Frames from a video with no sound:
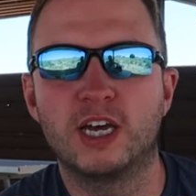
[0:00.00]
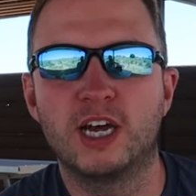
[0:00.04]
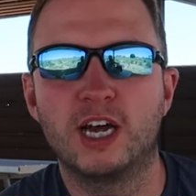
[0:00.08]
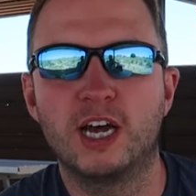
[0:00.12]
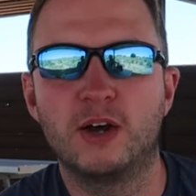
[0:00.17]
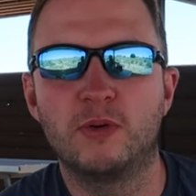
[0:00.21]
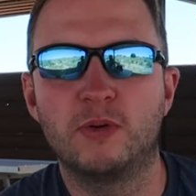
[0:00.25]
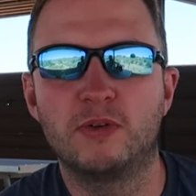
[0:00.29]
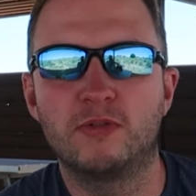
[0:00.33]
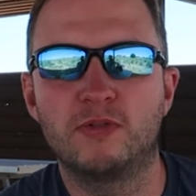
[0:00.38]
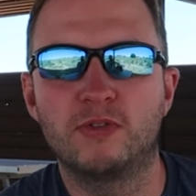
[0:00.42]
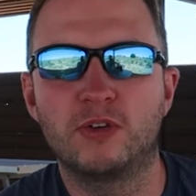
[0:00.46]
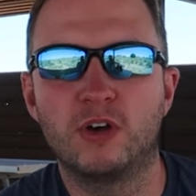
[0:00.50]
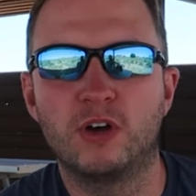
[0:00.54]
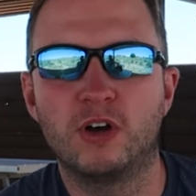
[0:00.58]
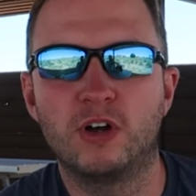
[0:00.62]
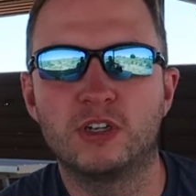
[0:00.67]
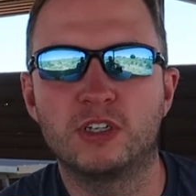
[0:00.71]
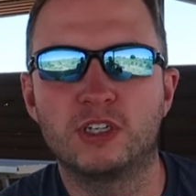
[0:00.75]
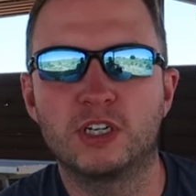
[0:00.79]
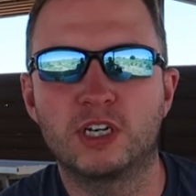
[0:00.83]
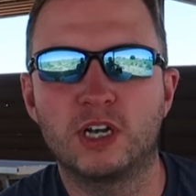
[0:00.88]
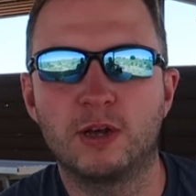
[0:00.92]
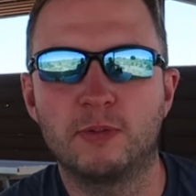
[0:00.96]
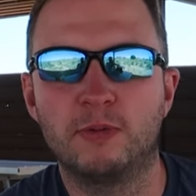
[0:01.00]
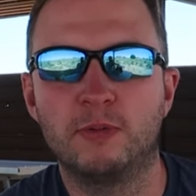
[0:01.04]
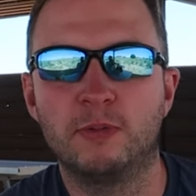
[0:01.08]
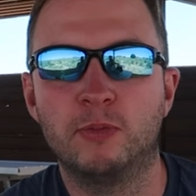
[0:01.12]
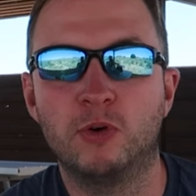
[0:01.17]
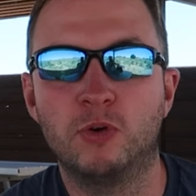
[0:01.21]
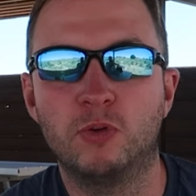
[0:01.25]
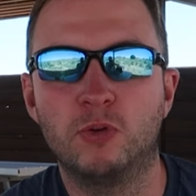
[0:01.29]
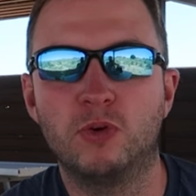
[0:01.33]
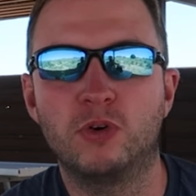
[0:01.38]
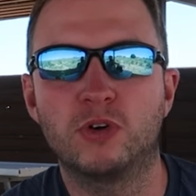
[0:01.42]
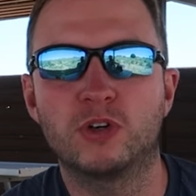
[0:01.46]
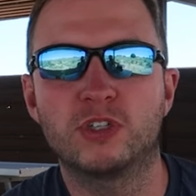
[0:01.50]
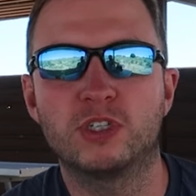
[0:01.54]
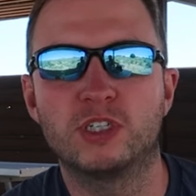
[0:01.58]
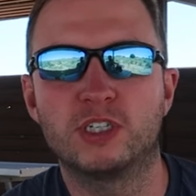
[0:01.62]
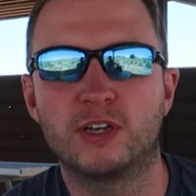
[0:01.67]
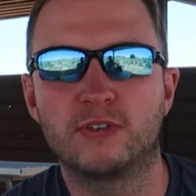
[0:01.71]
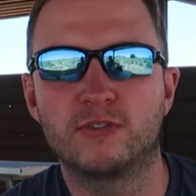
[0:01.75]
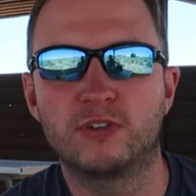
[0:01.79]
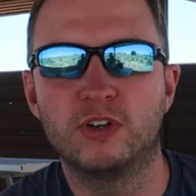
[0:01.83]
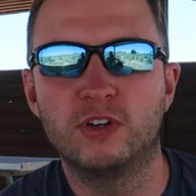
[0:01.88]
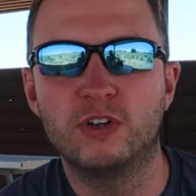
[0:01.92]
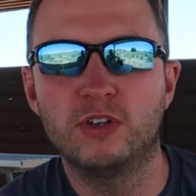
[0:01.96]
Uh, we've got a couple more walks this
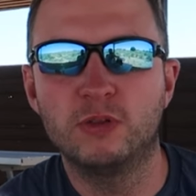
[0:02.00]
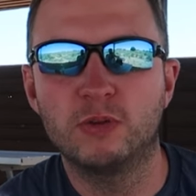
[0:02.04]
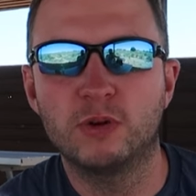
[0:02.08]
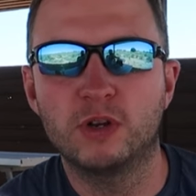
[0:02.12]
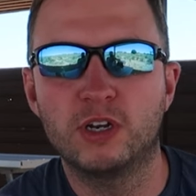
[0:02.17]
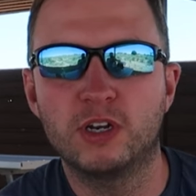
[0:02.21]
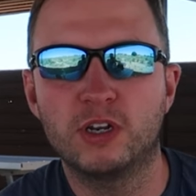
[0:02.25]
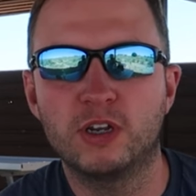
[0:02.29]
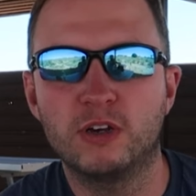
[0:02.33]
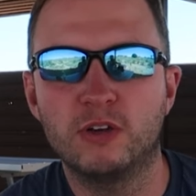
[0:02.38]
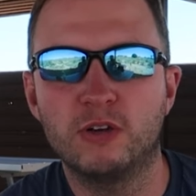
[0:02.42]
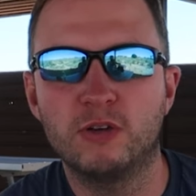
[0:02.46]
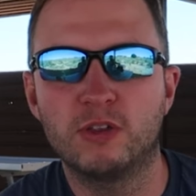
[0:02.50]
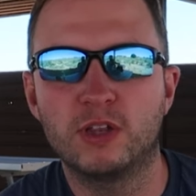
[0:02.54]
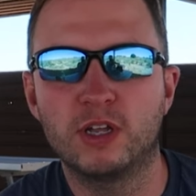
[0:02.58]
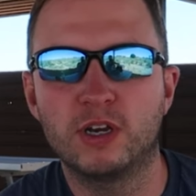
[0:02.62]
afternoon that we're going to do.